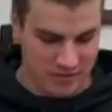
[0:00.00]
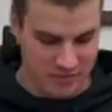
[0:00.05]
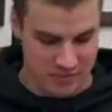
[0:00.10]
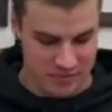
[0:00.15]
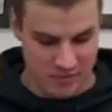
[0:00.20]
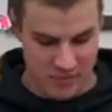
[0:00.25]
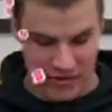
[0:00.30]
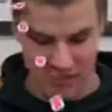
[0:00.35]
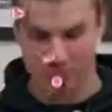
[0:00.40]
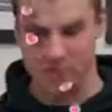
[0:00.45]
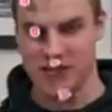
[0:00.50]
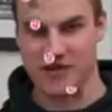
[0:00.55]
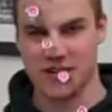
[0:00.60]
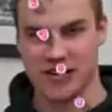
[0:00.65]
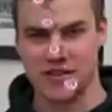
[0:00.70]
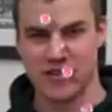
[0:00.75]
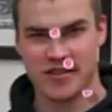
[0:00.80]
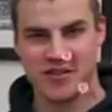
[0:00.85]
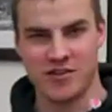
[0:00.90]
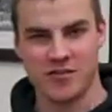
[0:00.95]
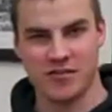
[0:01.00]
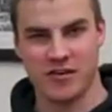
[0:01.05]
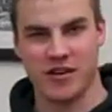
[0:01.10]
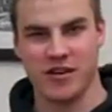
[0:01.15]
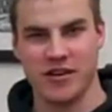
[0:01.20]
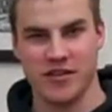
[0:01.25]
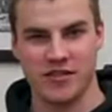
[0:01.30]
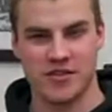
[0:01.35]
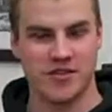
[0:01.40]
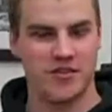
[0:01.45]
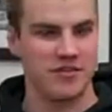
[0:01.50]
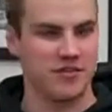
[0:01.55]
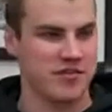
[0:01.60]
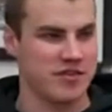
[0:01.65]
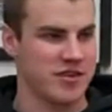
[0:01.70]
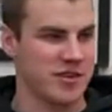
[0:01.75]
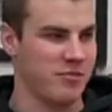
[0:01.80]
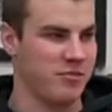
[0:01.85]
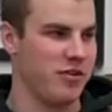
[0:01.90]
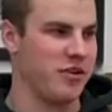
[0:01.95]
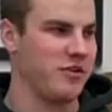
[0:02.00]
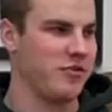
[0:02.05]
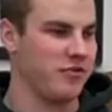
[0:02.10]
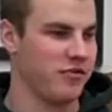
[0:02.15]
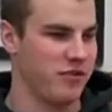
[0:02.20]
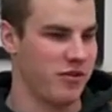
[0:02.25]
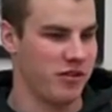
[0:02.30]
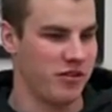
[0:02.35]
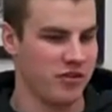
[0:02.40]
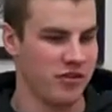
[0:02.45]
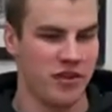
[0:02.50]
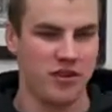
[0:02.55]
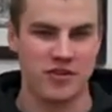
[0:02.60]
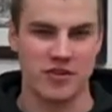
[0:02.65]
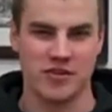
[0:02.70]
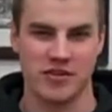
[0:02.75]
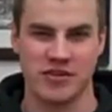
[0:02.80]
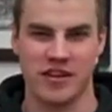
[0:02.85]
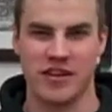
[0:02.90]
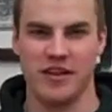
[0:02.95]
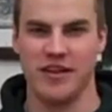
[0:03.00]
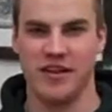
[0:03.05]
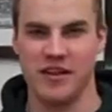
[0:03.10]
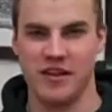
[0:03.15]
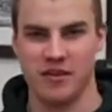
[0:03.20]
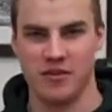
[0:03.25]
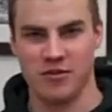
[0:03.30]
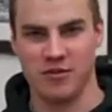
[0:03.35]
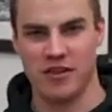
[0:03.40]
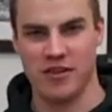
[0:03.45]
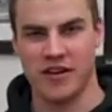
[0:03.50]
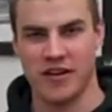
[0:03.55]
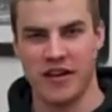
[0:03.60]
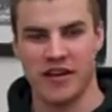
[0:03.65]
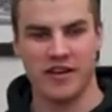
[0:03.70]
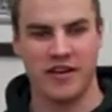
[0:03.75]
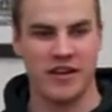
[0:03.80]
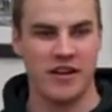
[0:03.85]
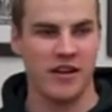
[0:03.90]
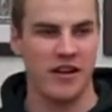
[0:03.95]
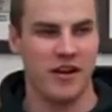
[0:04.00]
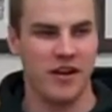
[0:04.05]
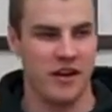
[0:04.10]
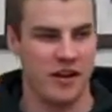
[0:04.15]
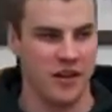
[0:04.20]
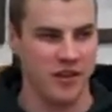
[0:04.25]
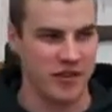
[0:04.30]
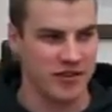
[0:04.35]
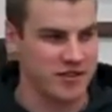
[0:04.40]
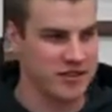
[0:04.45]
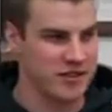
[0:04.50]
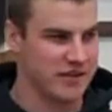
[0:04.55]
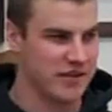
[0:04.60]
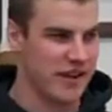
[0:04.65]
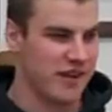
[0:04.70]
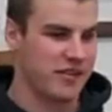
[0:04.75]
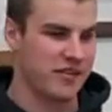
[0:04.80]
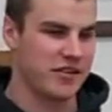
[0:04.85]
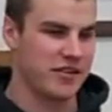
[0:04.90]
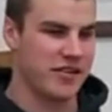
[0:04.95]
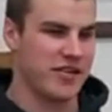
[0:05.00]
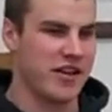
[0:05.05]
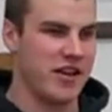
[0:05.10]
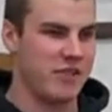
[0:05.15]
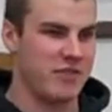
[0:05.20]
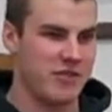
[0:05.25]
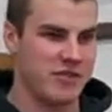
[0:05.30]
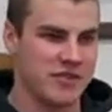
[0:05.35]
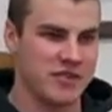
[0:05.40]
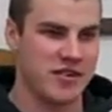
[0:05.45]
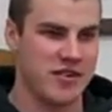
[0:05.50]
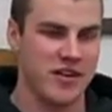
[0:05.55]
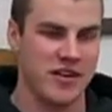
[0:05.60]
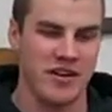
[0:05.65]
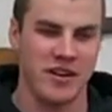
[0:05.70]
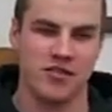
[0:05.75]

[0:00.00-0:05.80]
meal procedures, when all the students come in for lunch or dinner or whatnot, they'll sit down at the tables.